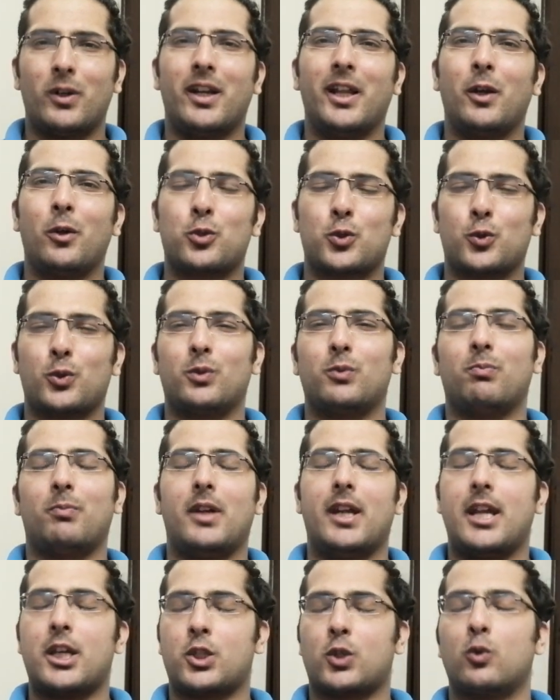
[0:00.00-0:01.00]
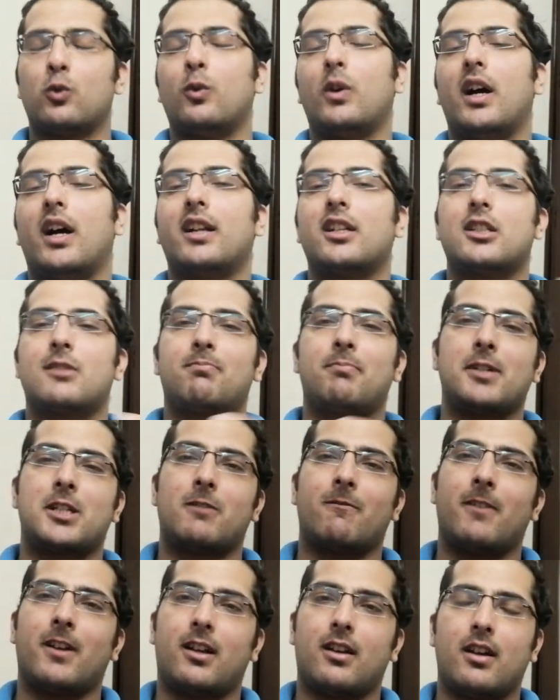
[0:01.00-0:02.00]
building issue and
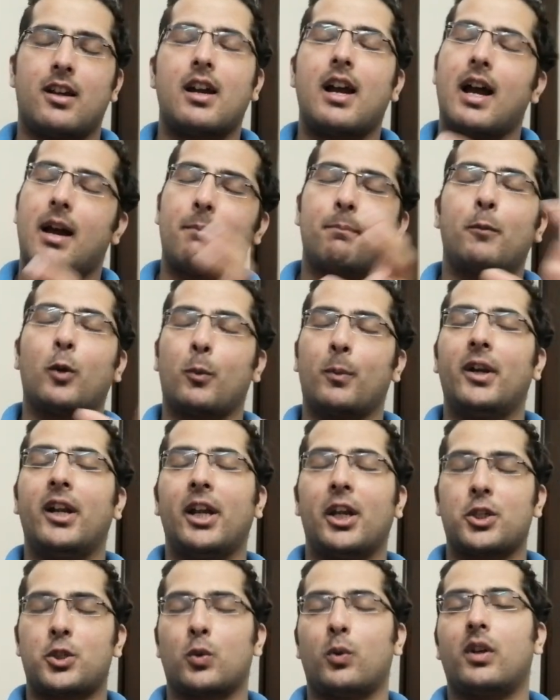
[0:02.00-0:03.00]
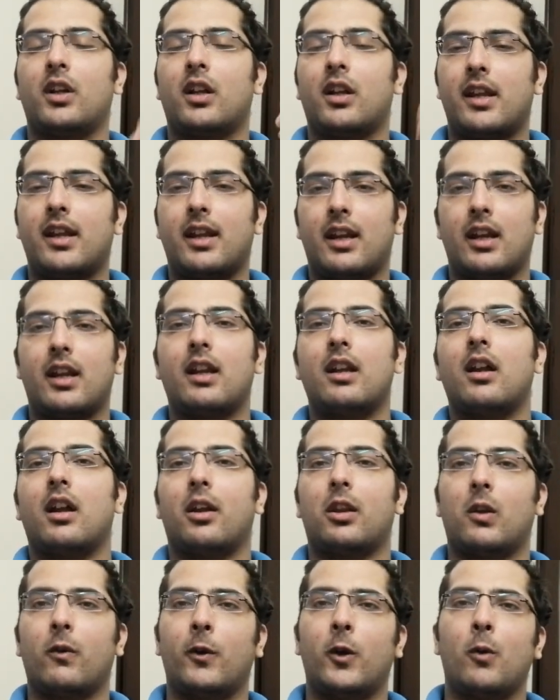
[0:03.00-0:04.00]
specific book building issue in
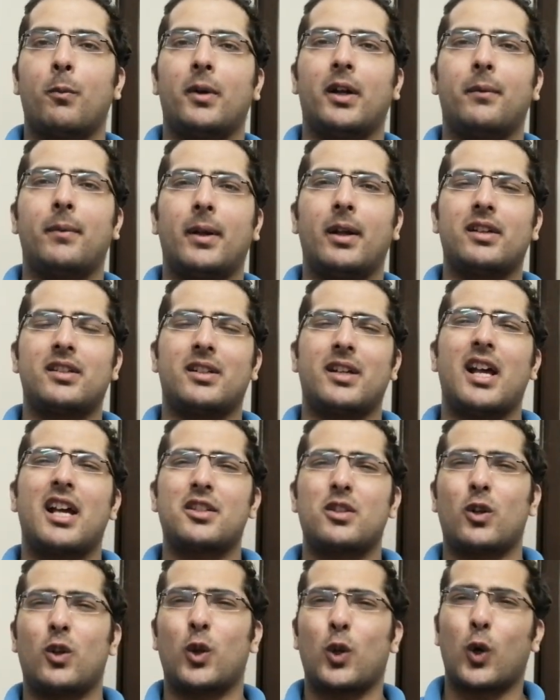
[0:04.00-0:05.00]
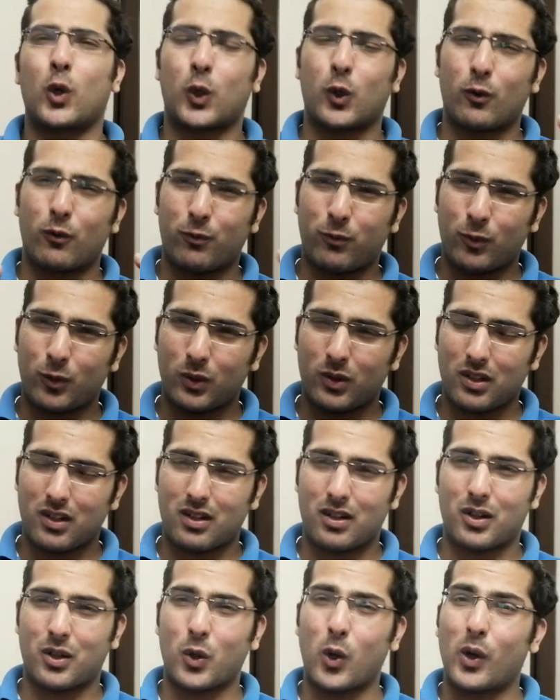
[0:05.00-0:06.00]
another video, because it has a lot of
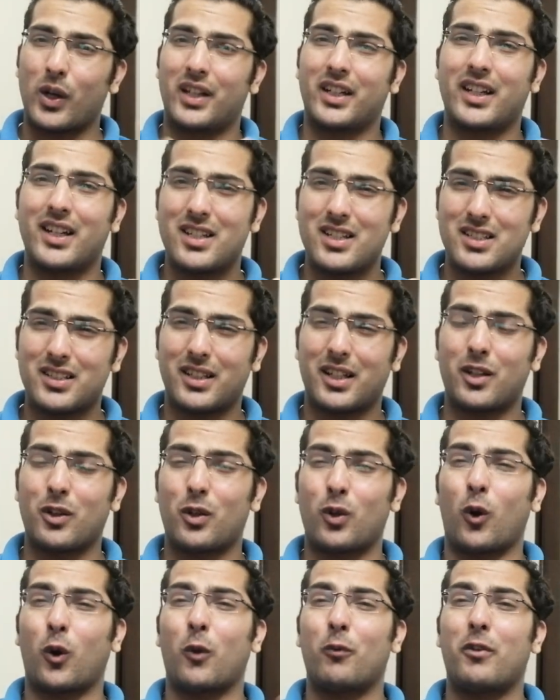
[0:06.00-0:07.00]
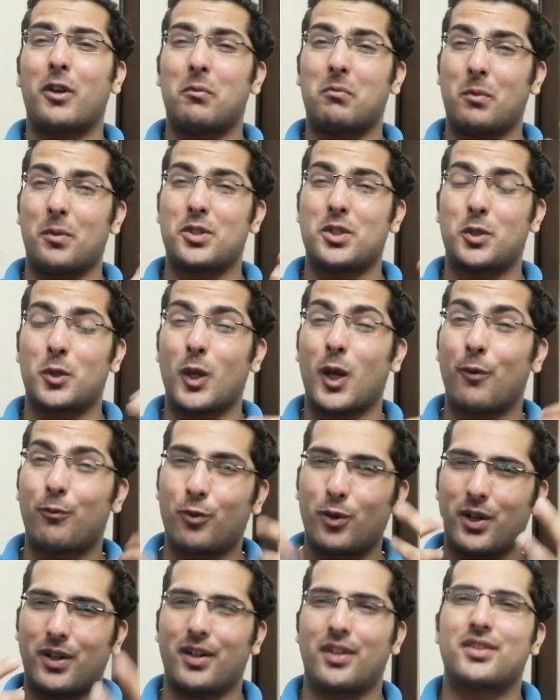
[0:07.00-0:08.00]
contents. There is a lot of information you
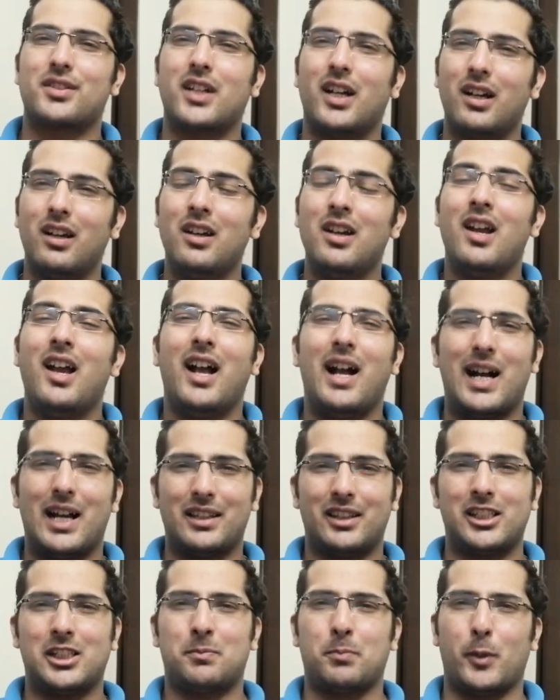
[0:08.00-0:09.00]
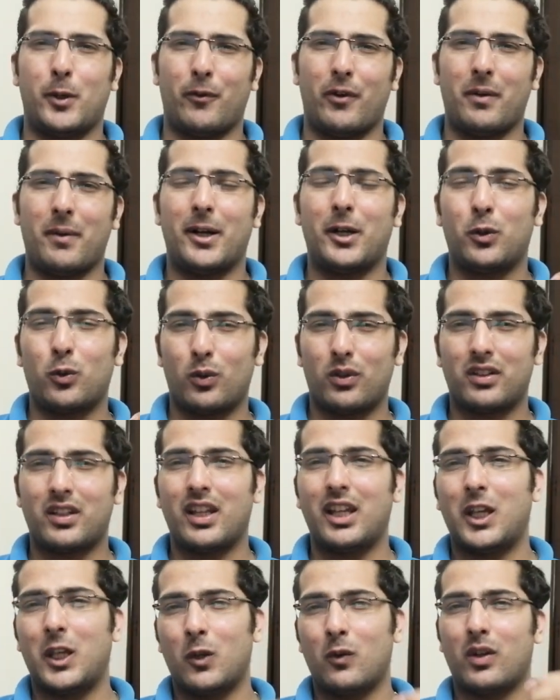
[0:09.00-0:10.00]
have to understand. At this point of time, I don't
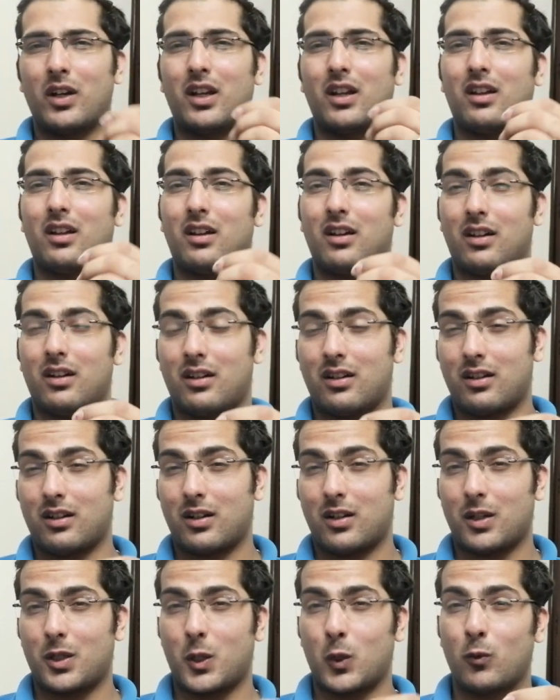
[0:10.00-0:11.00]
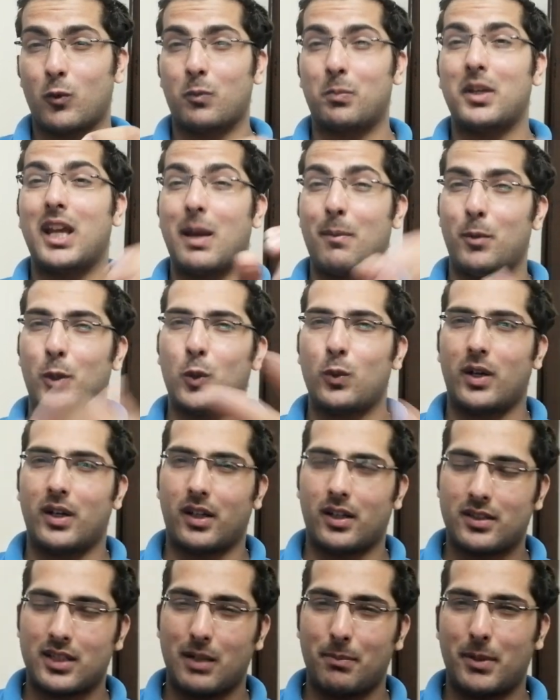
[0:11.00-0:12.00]
think you would be able to
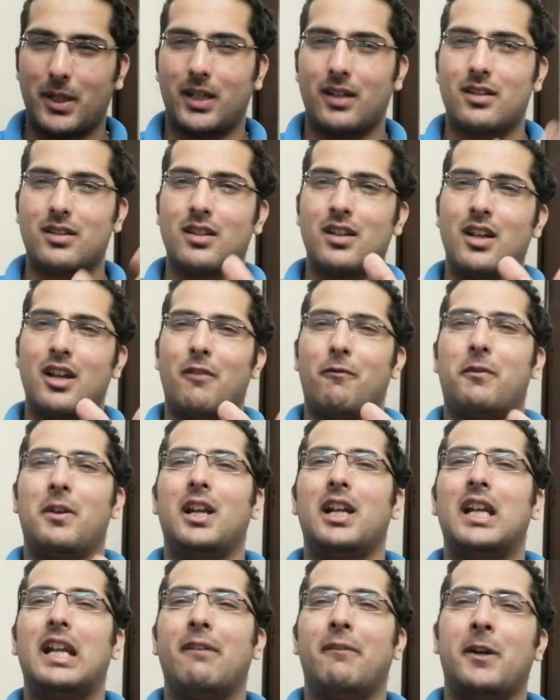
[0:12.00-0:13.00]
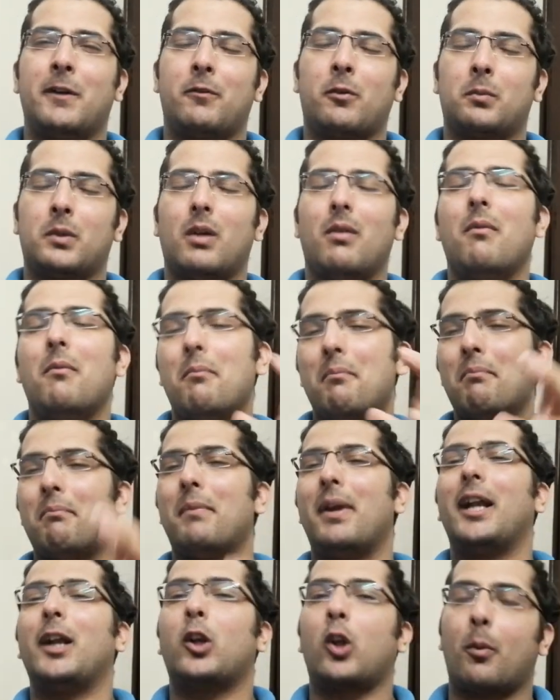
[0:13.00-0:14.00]
understand, because we'll deviate from the
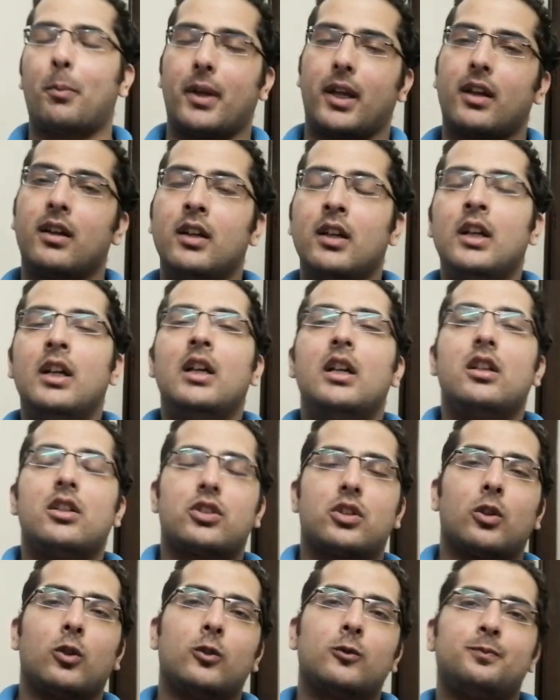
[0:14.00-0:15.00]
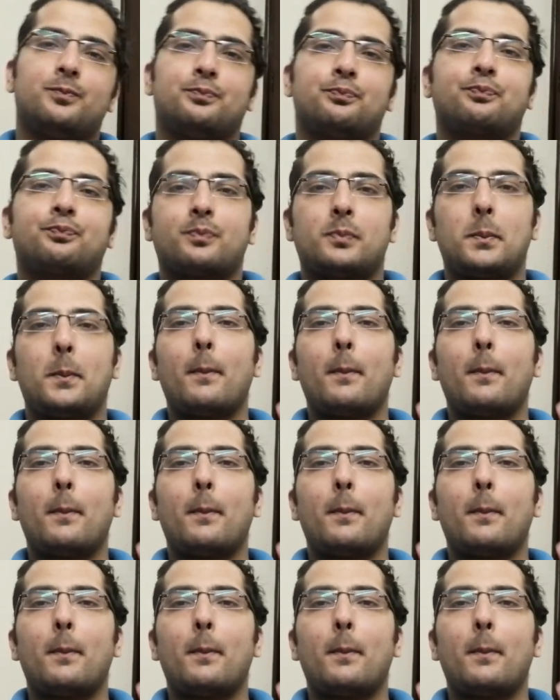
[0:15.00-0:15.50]
main topic. So